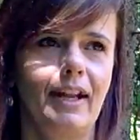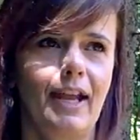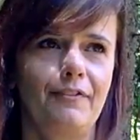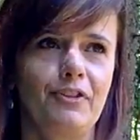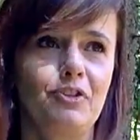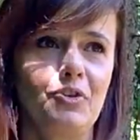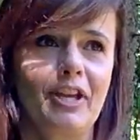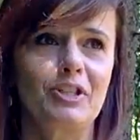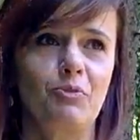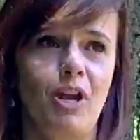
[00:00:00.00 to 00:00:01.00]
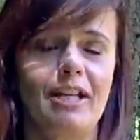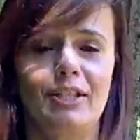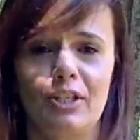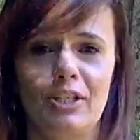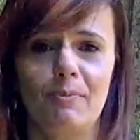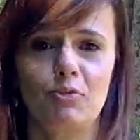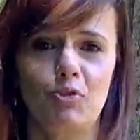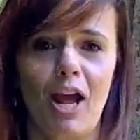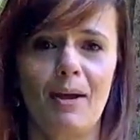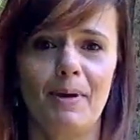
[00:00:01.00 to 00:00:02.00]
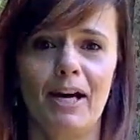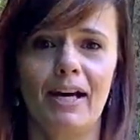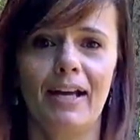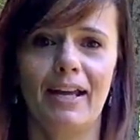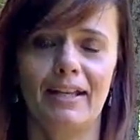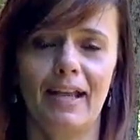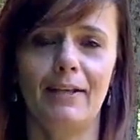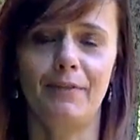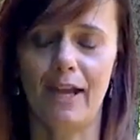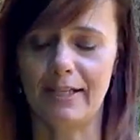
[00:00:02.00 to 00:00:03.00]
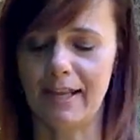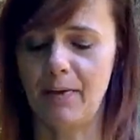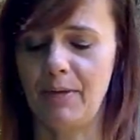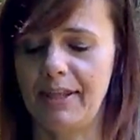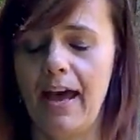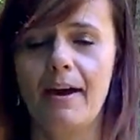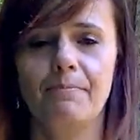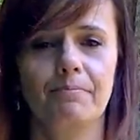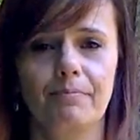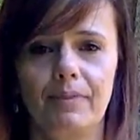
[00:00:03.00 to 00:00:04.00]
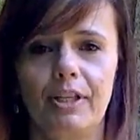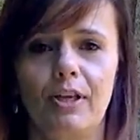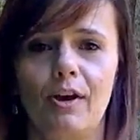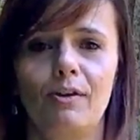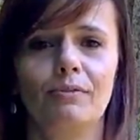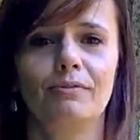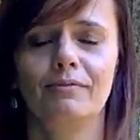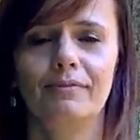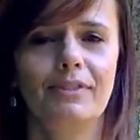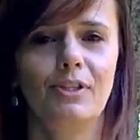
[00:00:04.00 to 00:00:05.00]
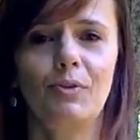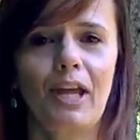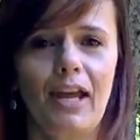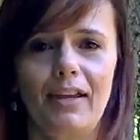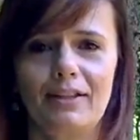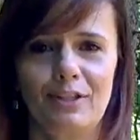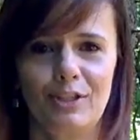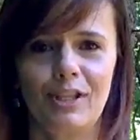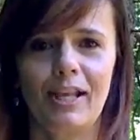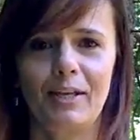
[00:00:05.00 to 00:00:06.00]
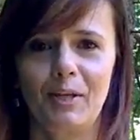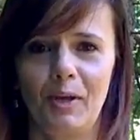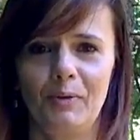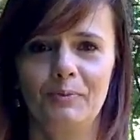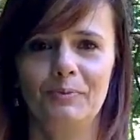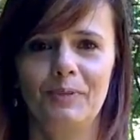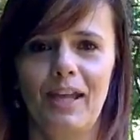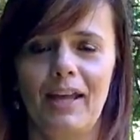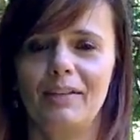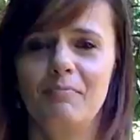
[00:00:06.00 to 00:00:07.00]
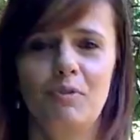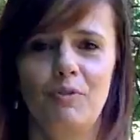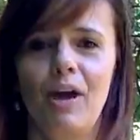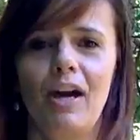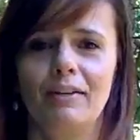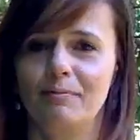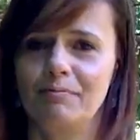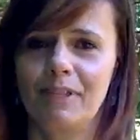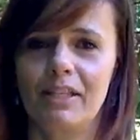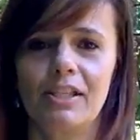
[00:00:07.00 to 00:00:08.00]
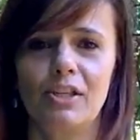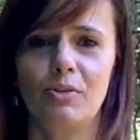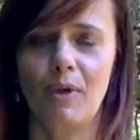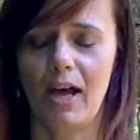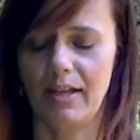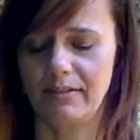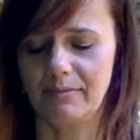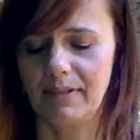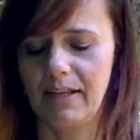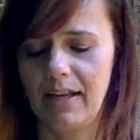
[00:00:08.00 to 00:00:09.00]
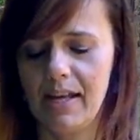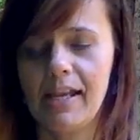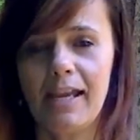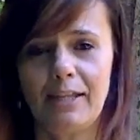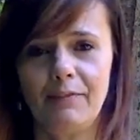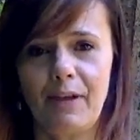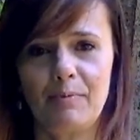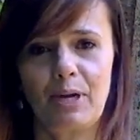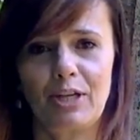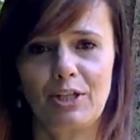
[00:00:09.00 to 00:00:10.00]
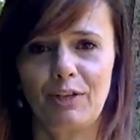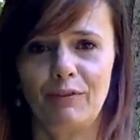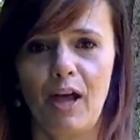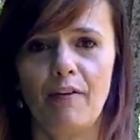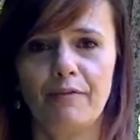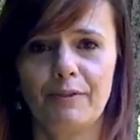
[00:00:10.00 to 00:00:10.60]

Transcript: if you do get drawn into some drama and kind of act out with them, it's okay. Just let it go and move on. Continue on in the vibration of love.